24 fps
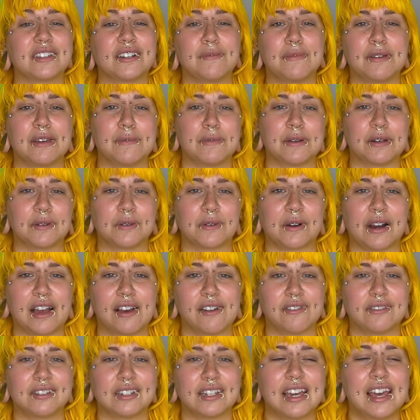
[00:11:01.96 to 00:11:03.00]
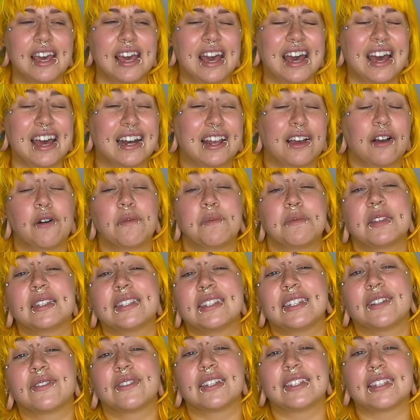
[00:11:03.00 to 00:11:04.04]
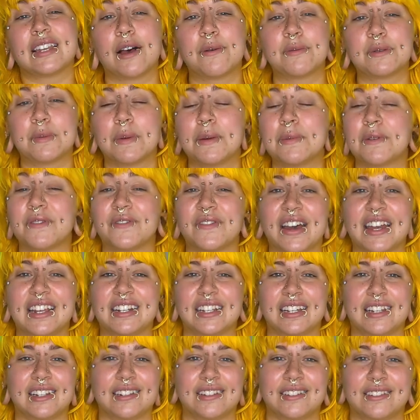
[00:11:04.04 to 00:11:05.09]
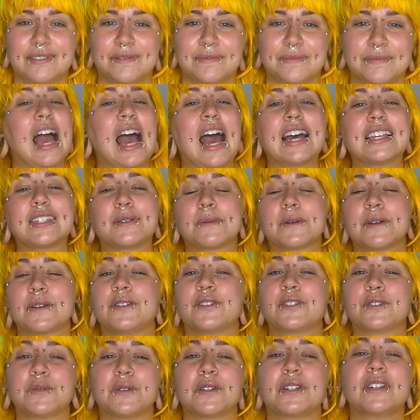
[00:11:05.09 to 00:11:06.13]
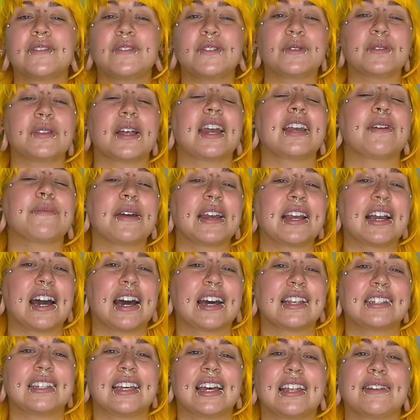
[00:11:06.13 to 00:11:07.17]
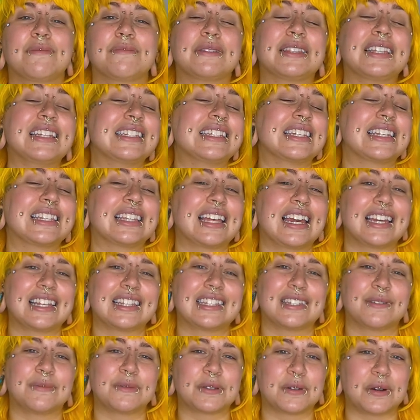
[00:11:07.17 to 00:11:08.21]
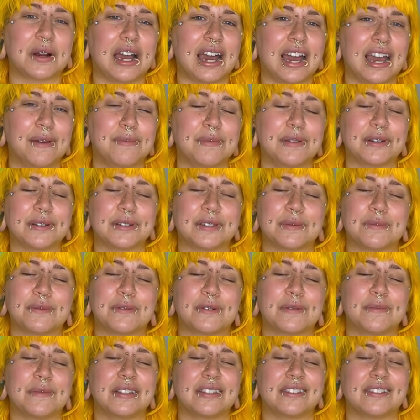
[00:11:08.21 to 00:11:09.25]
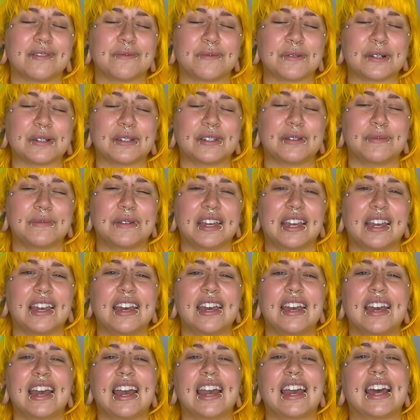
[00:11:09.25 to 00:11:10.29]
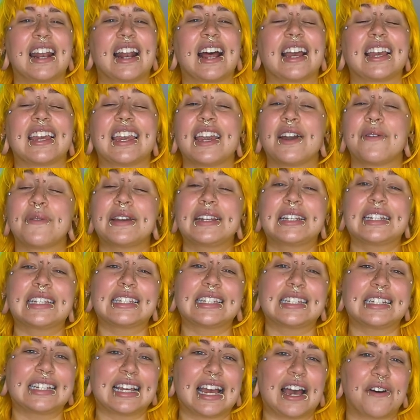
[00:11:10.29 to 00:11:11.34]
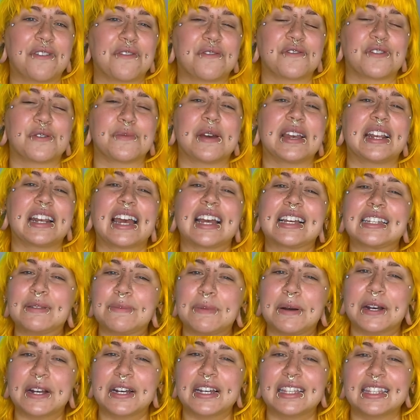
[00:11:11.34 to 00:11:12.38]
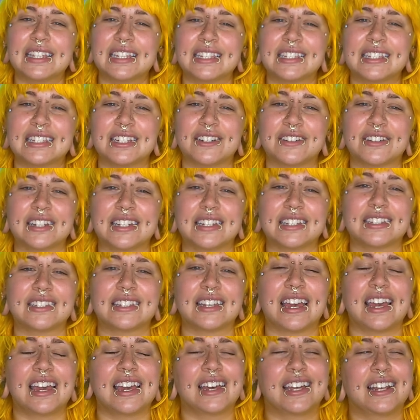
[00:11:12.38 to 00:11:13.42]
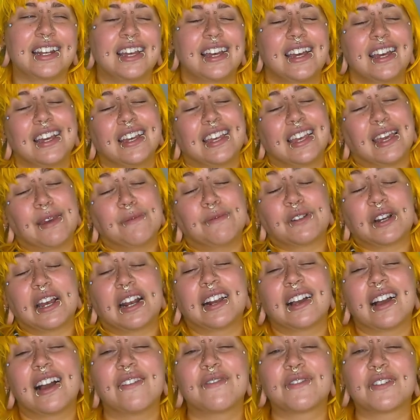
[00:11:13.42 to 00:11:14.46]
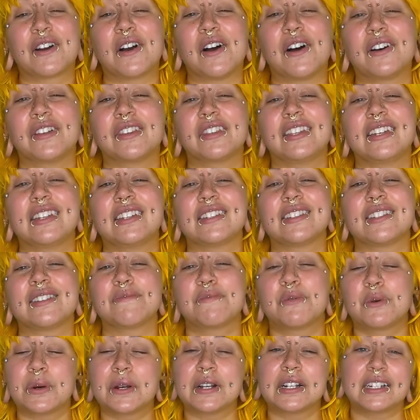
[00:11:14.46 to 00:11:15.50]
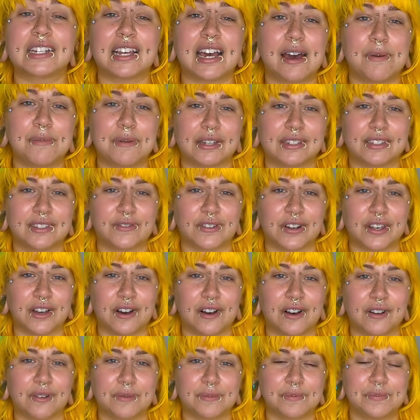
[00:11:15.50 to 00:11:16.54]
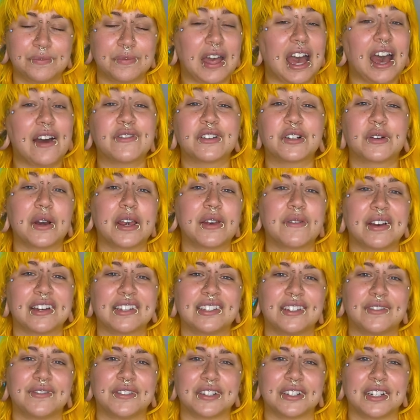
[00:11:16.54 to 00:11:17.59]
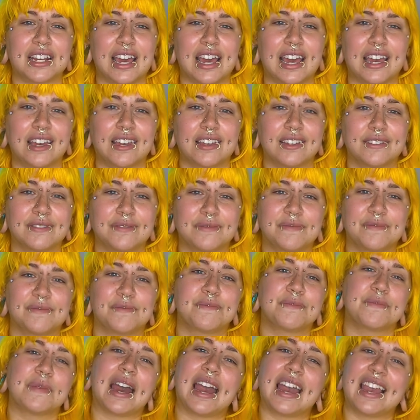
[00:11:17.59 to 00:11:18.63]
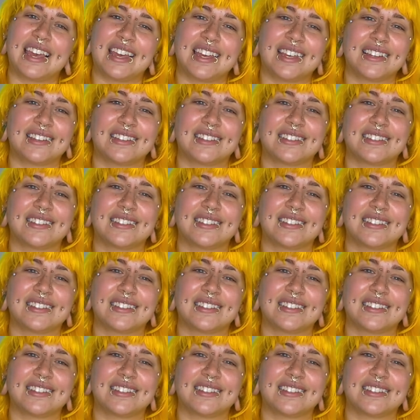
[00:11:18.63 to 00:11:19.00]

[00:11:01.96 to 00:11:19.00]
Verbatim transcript: going to be a middle ground, and I hope this series helps people find it. As per usual, if you like my content, please hit like and subscribe. Your support means the world to me, and I can't wait to sit down for my next part in this series and keep trying to cover all these important topics for y'all. Have a great rest of your day. Bye.